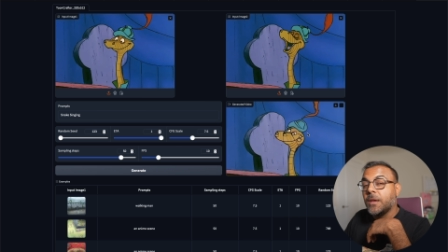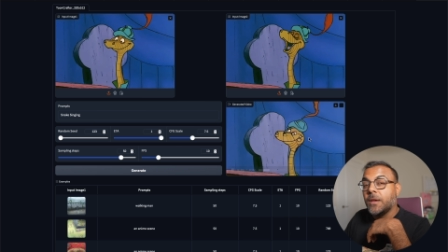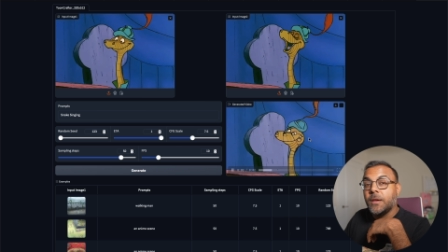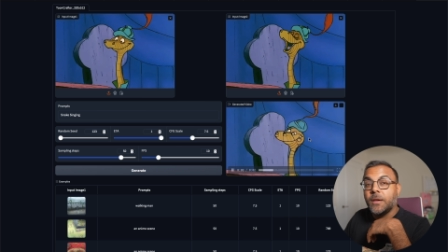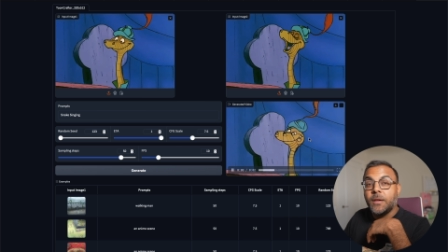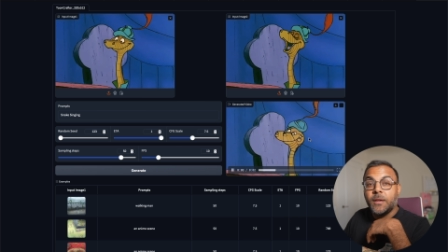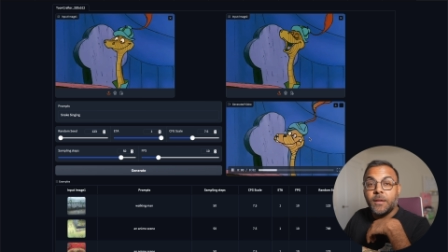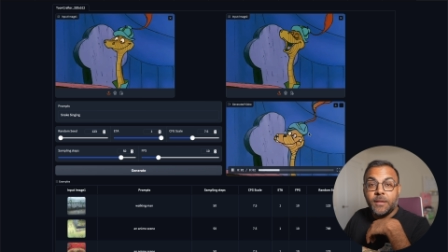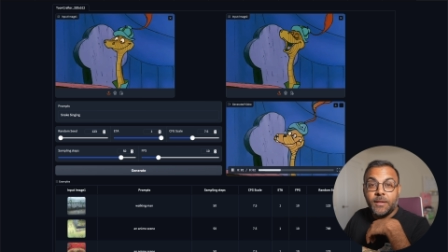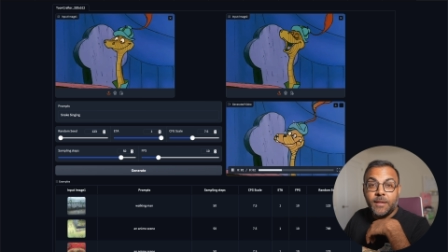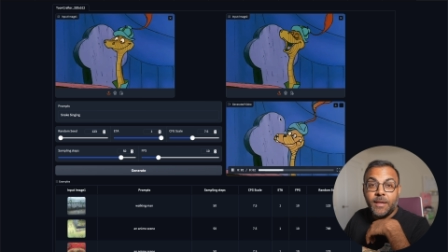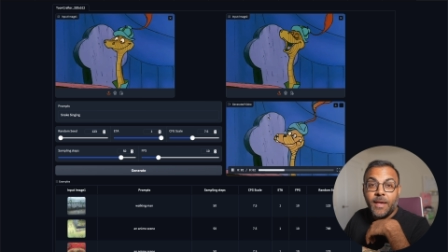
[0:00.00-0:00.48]

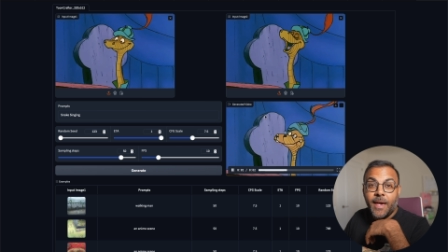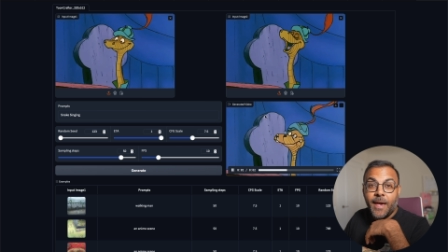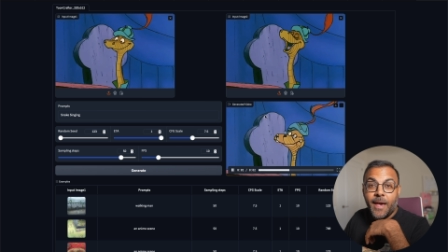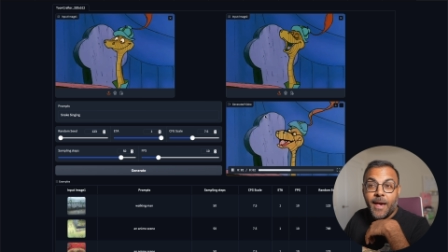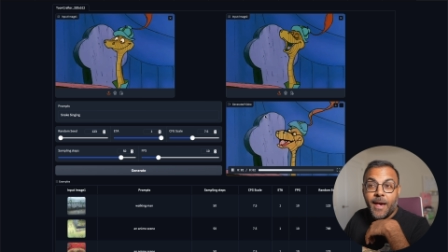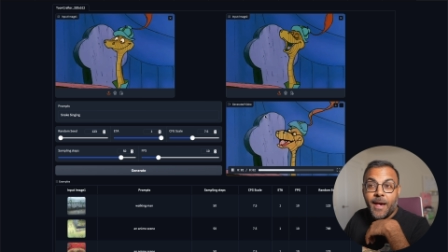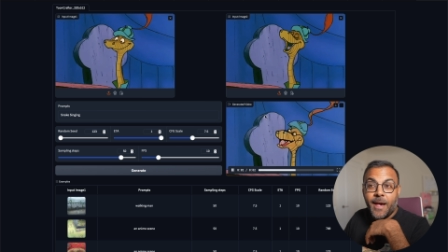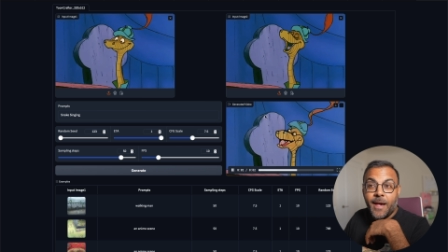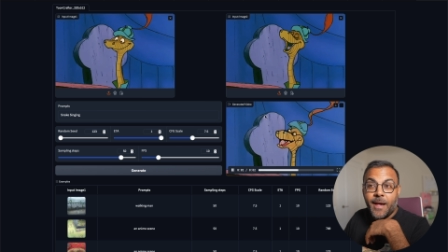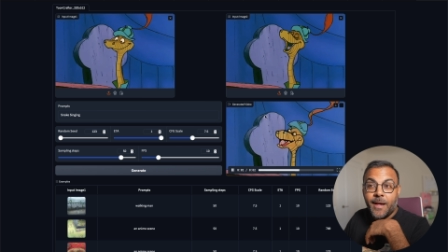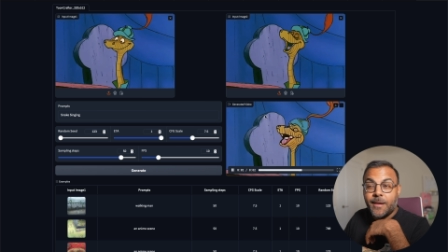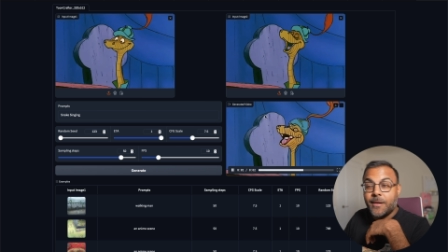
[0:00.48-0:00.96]

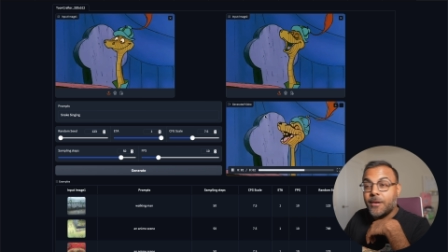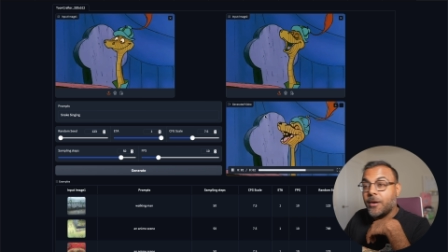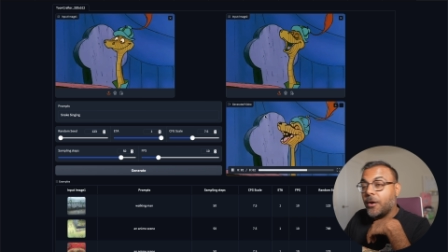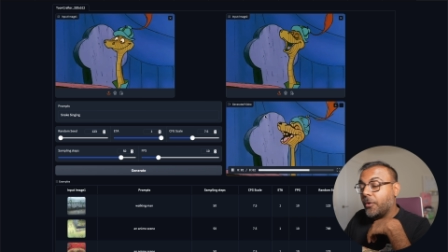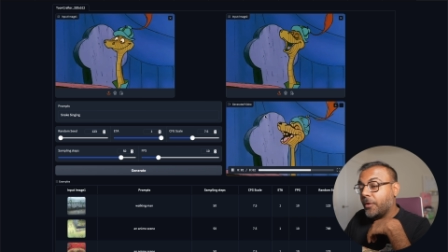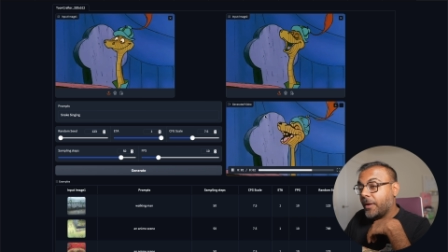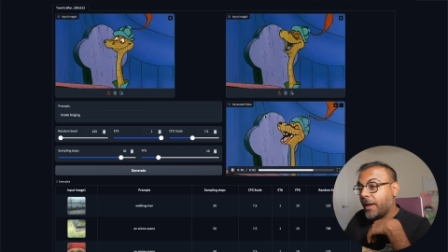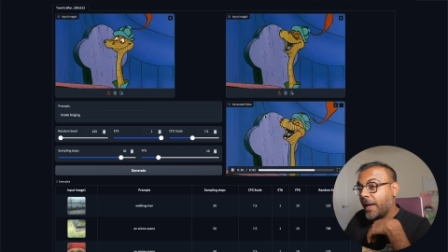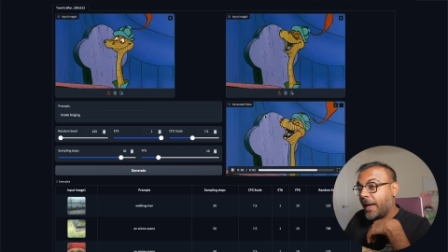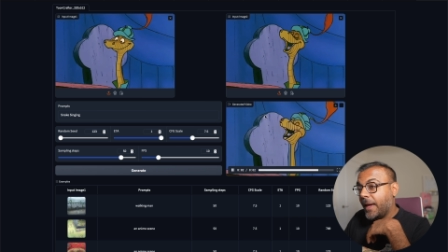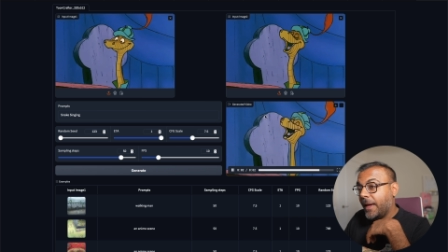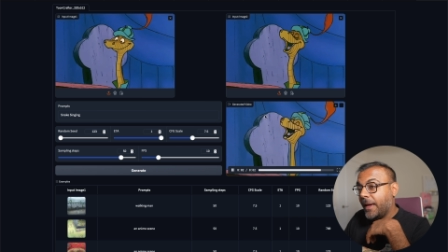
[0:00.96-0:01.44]
Yeah,
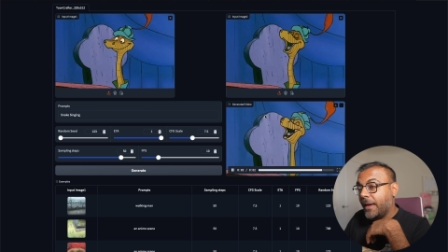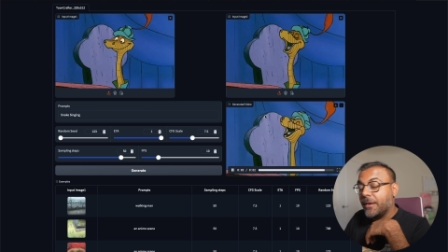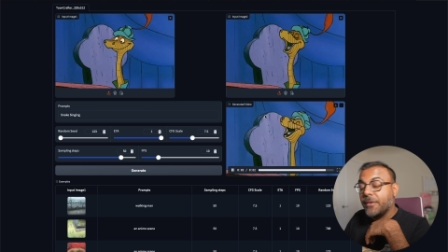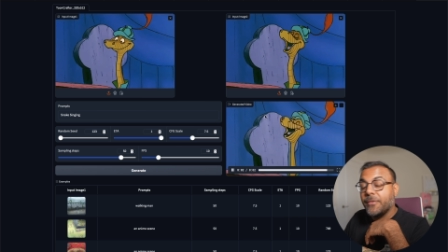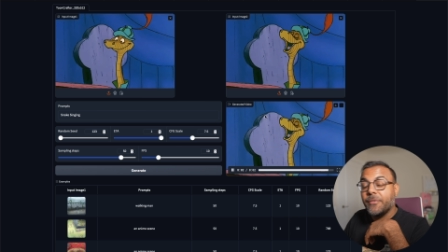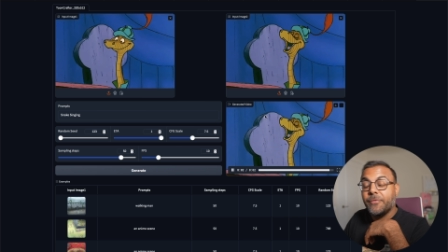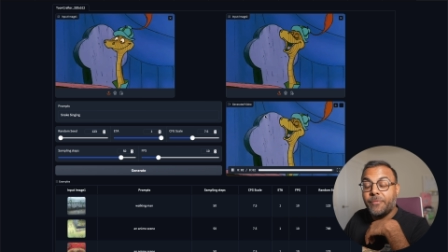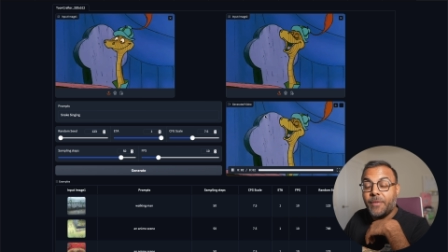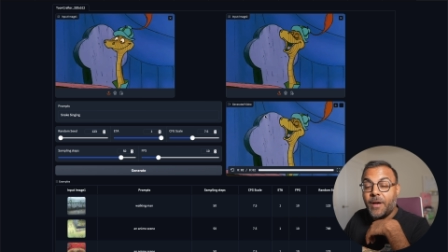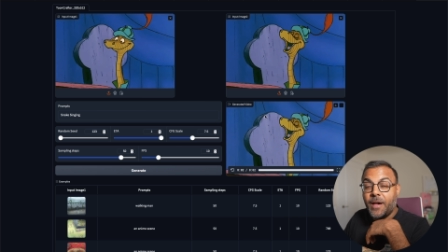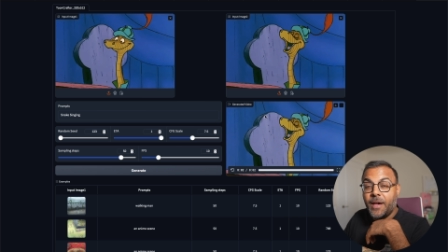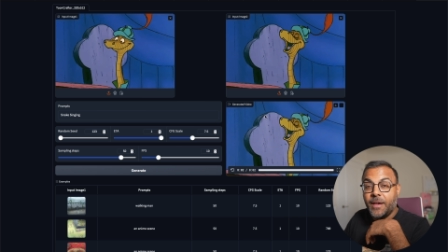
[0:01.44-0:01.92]
okay,
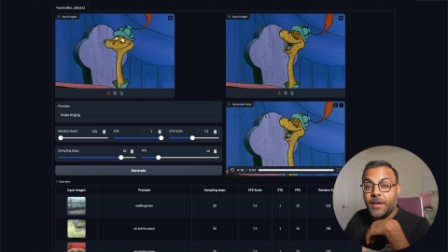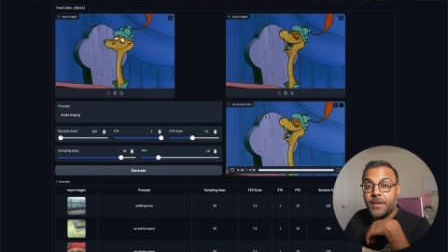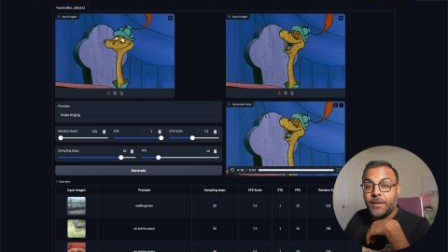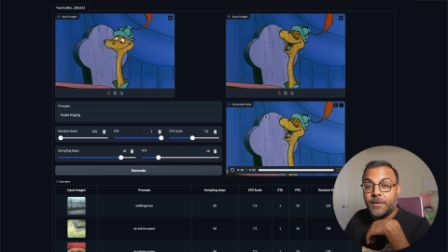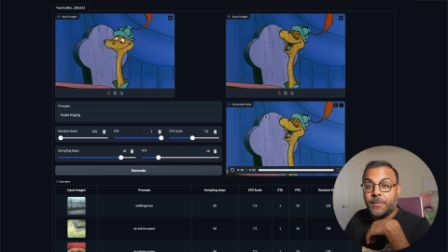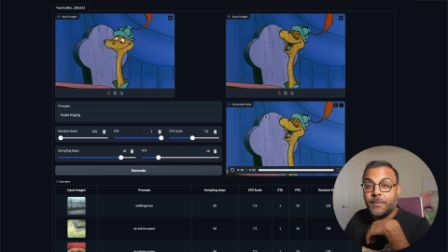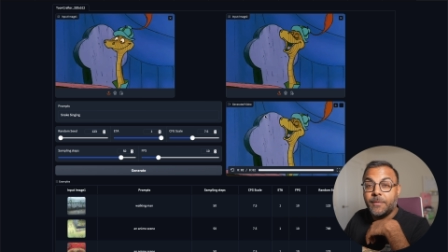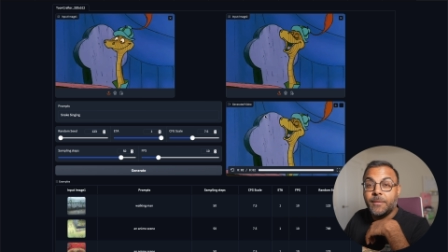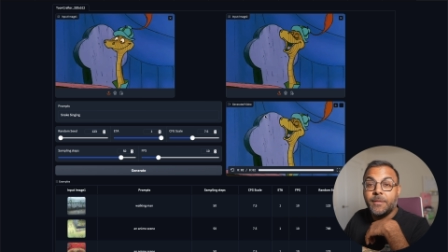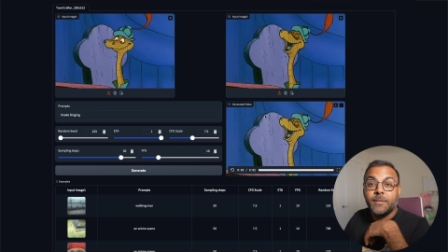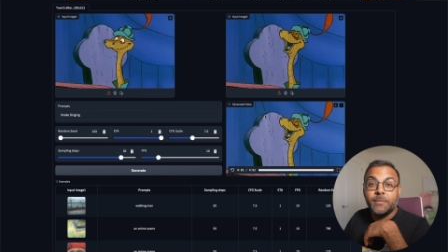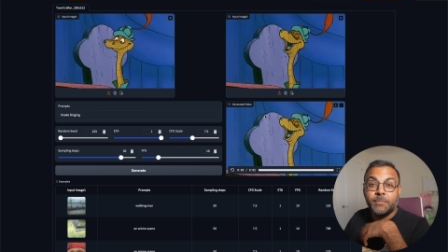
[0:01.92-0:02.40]

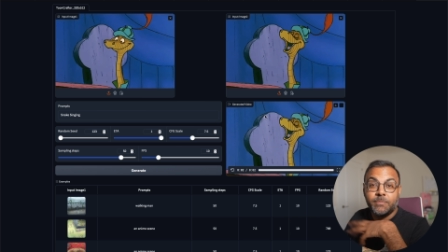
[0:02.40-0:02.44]
fine.